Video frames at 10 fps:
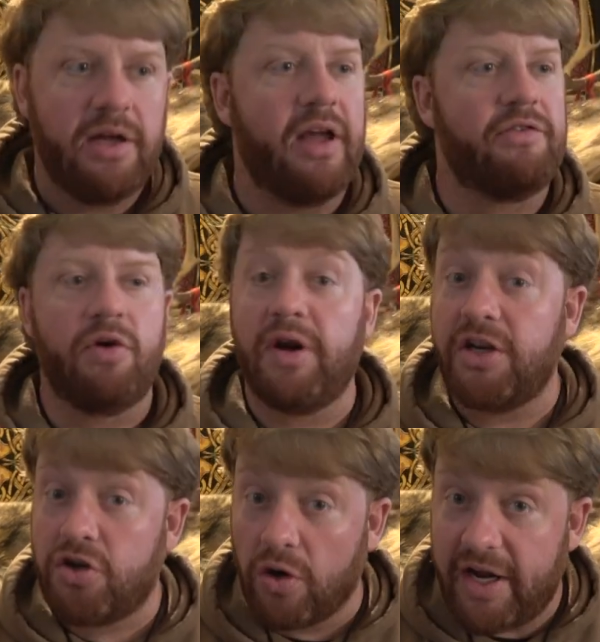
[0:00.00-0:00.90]
Yes, they're
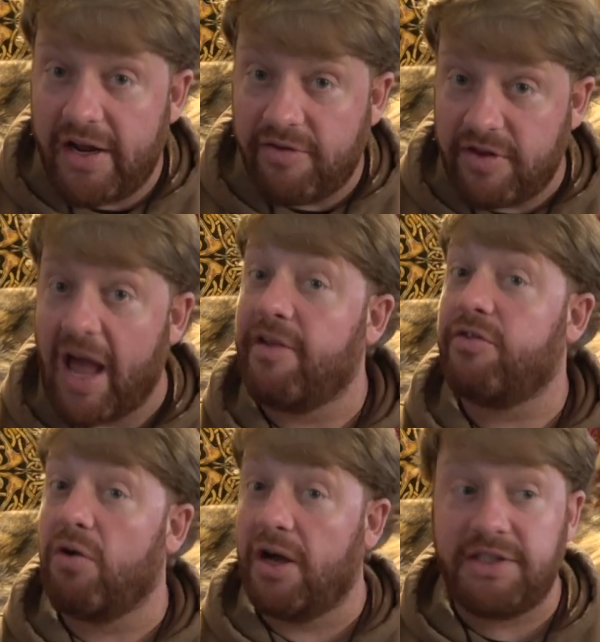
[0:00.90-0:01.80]
eating turkeys. Yes,
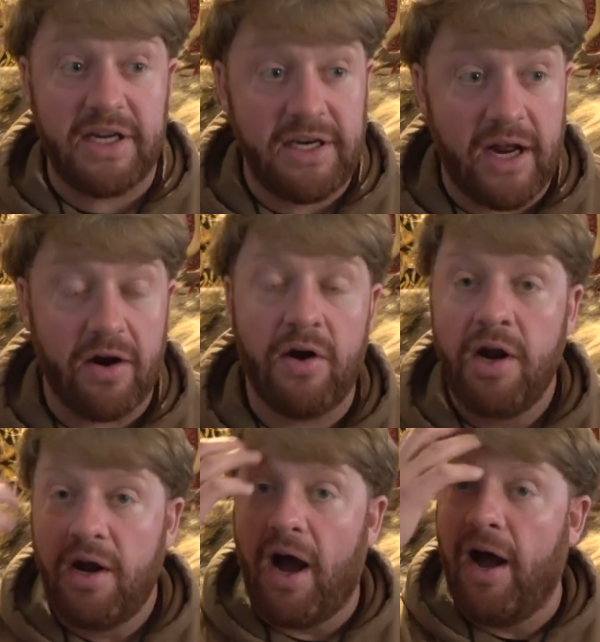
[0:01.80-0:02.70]
they're hunting deer.
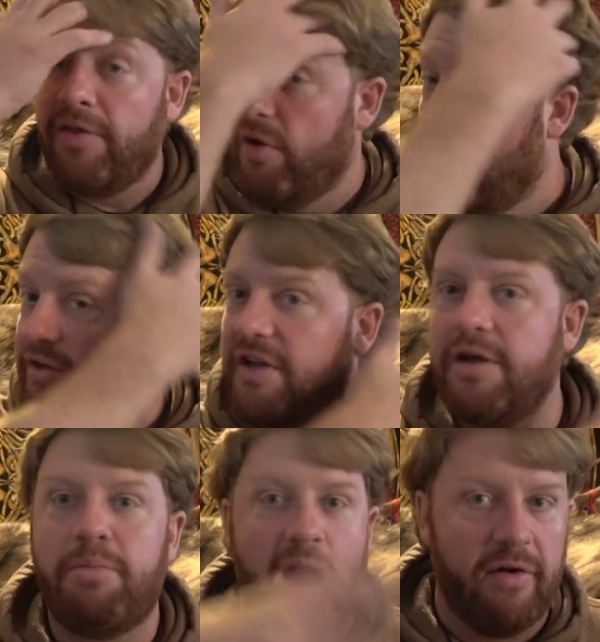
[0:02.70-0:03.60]
Uh, they're
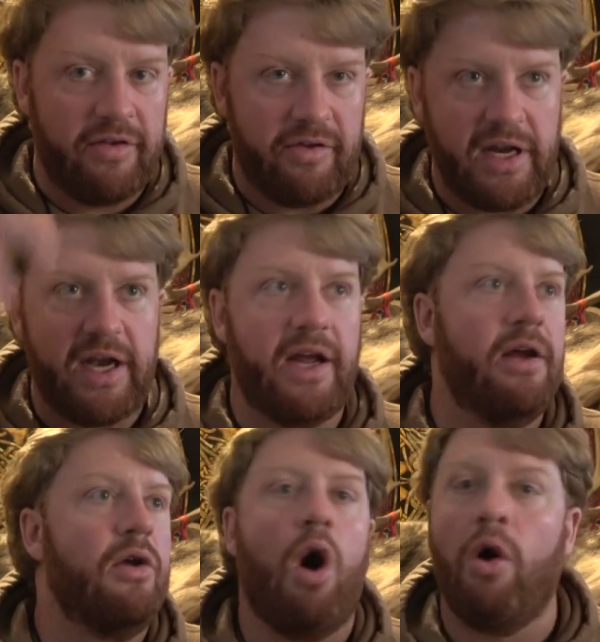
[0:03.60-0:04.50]
hunting parrots and eating
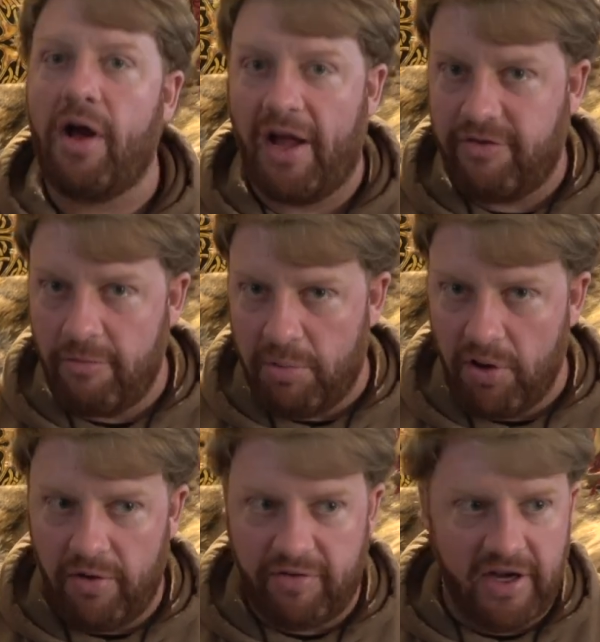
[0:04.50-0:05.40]
all kinds of
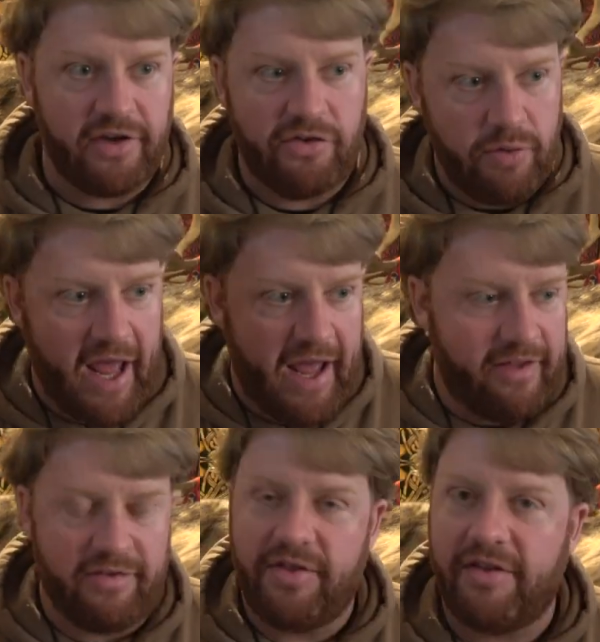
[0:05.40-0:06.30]
birds, eating
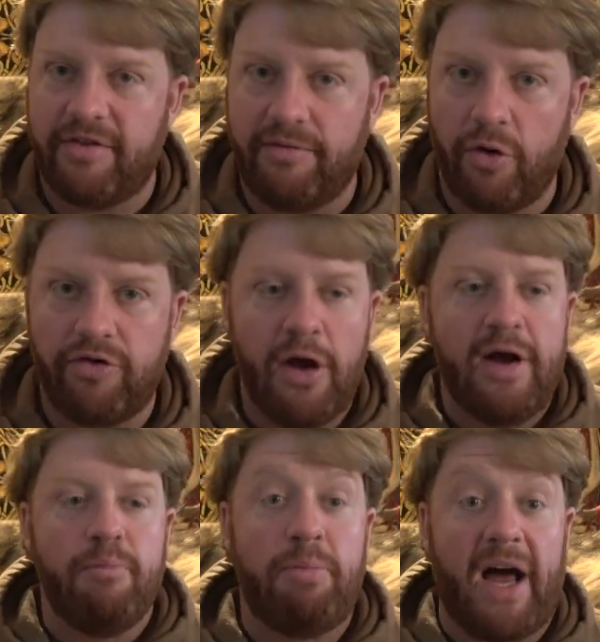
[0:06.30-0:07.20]
toucans and things in the forest.
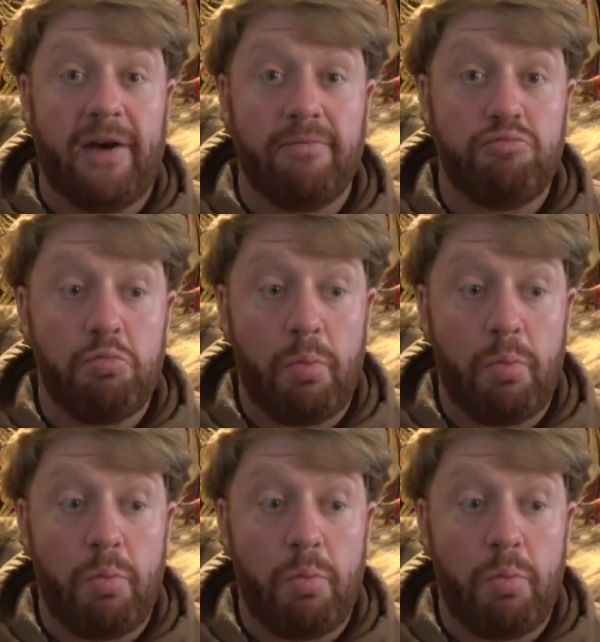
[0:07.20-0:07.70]
But